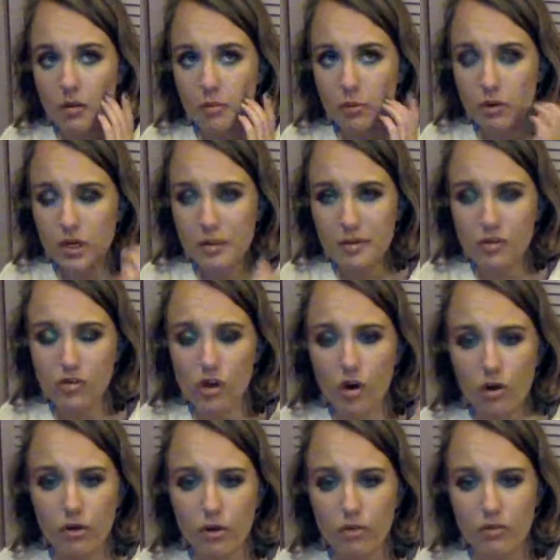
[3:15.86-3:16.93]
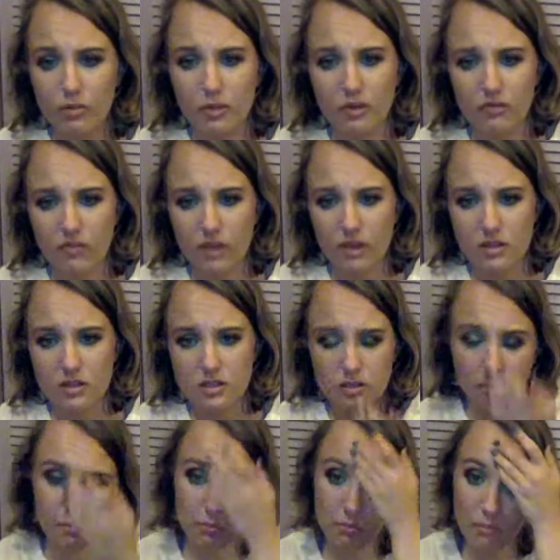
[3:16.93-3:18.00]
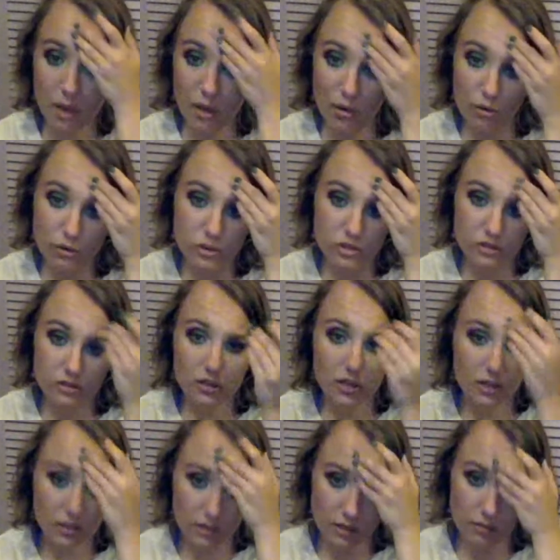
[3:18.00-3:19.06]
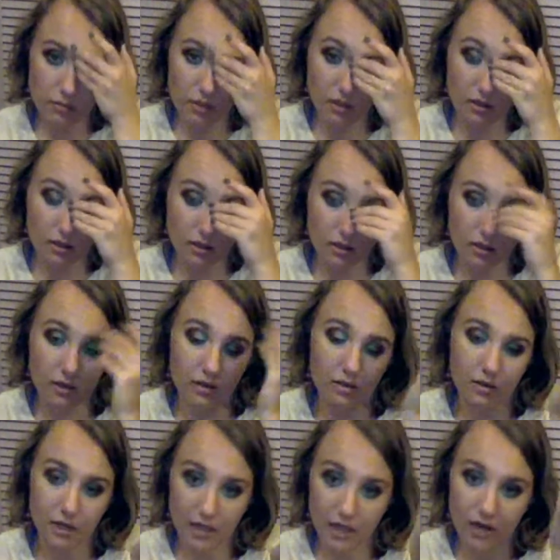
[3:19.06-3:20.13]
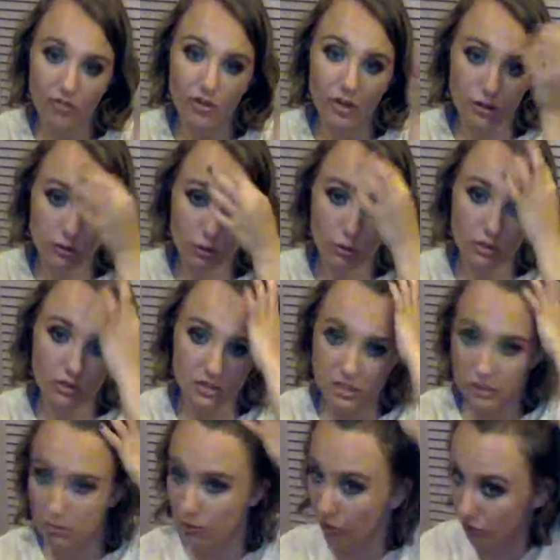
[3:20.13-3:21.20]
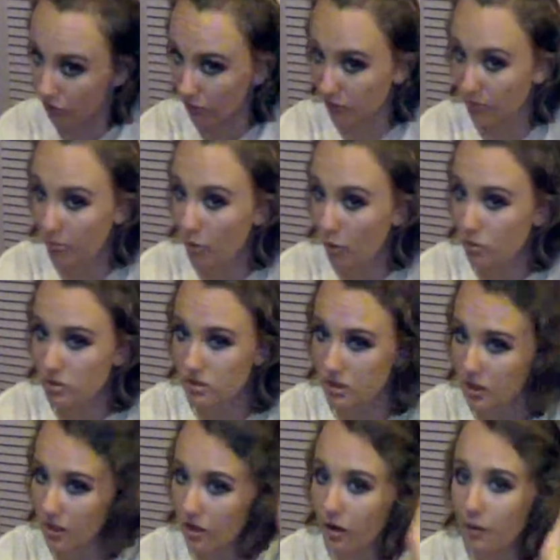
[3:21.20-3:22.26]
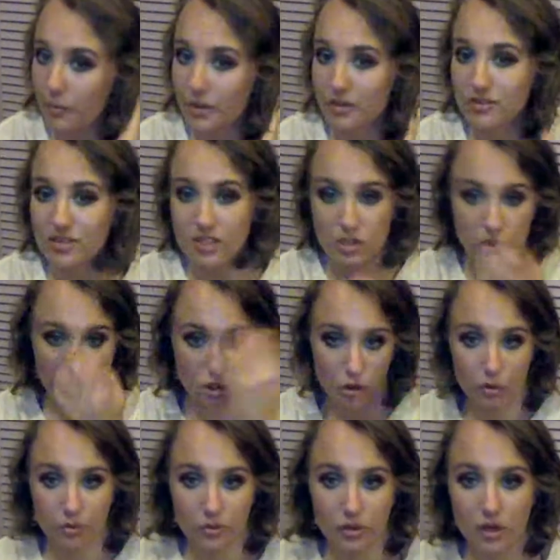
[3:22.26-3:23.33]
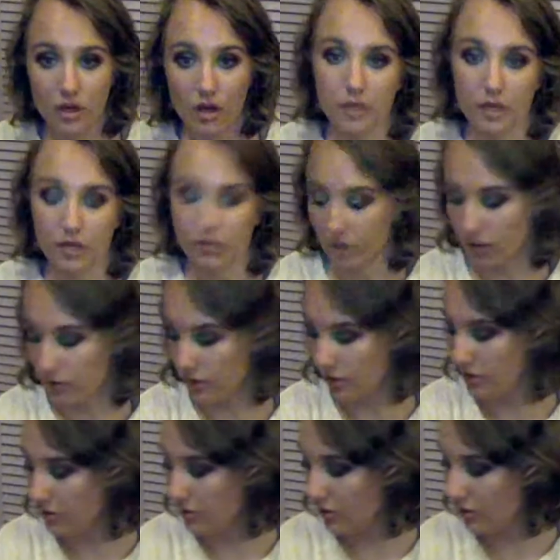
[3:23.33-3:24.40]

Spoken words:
pretty much all over my face, mostly like every other oily skin person, mostly on my T-zone. I found that